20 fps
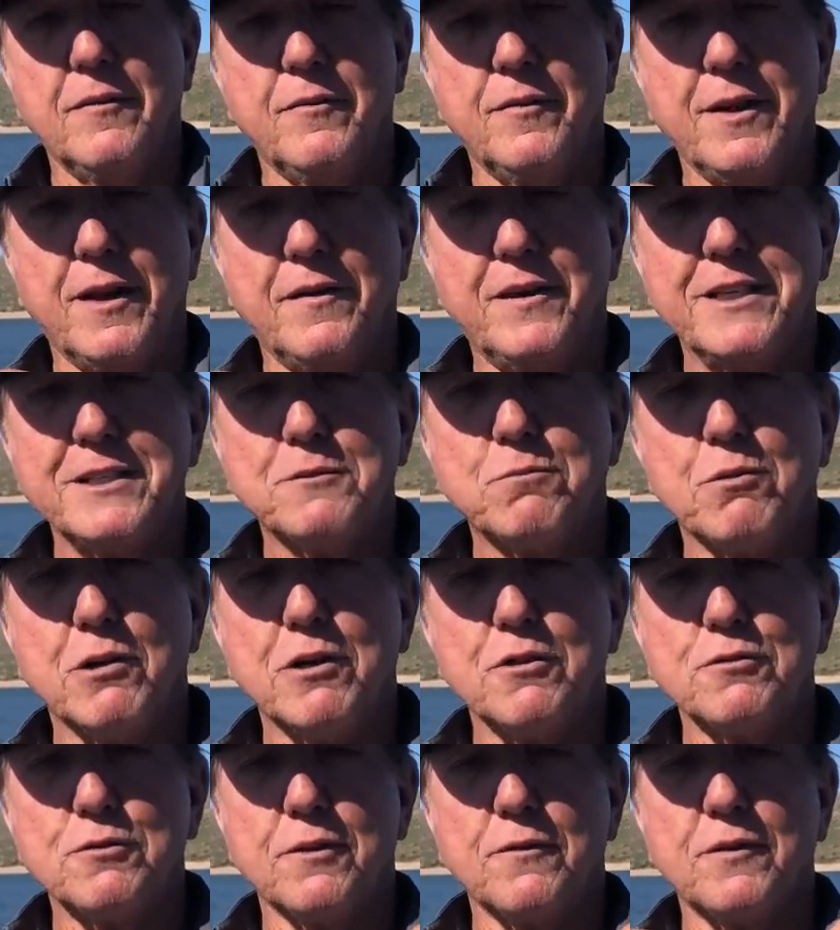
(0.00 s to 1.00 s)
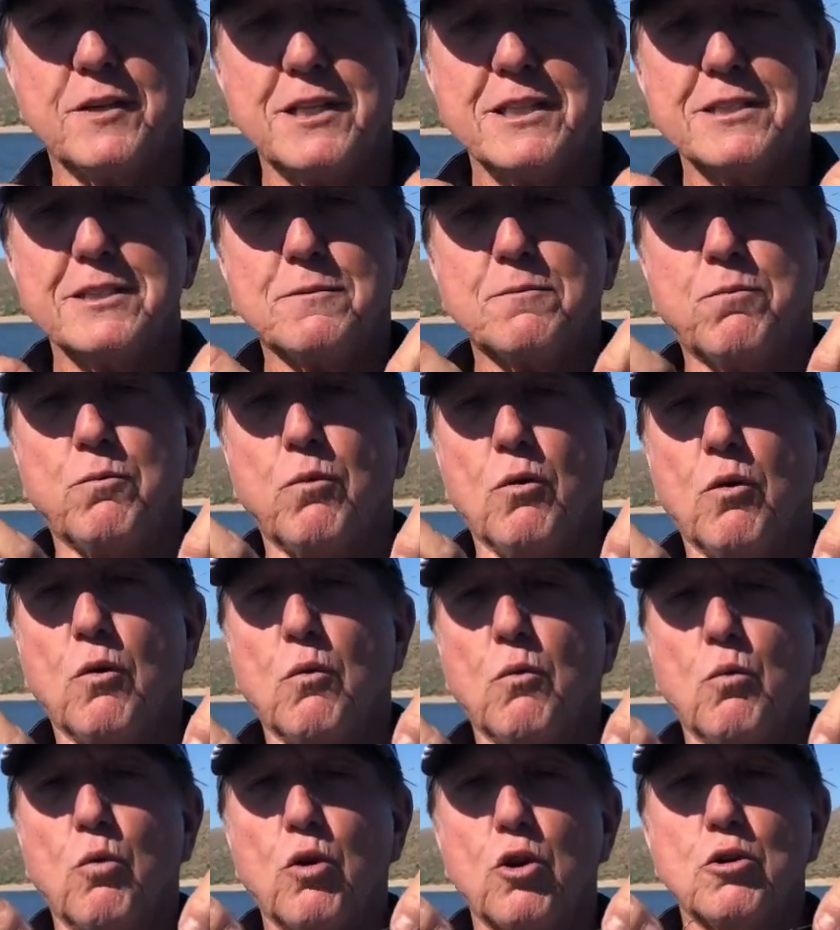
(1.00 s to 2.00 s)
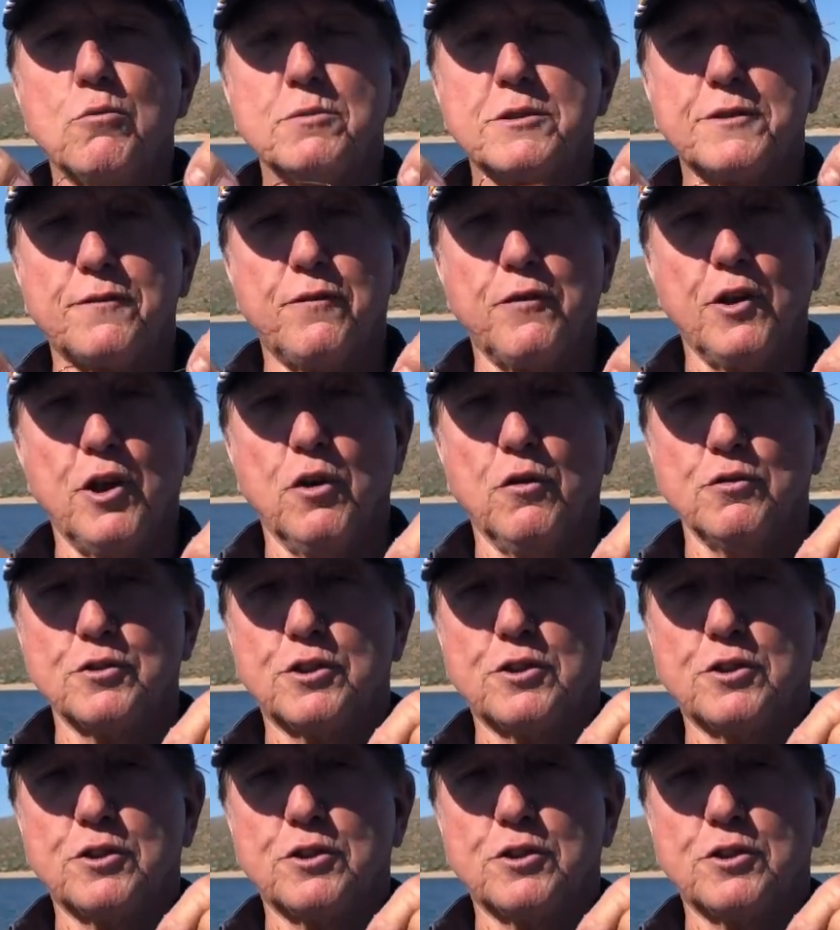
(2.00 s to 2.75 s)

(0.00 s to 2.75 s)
now these worms float,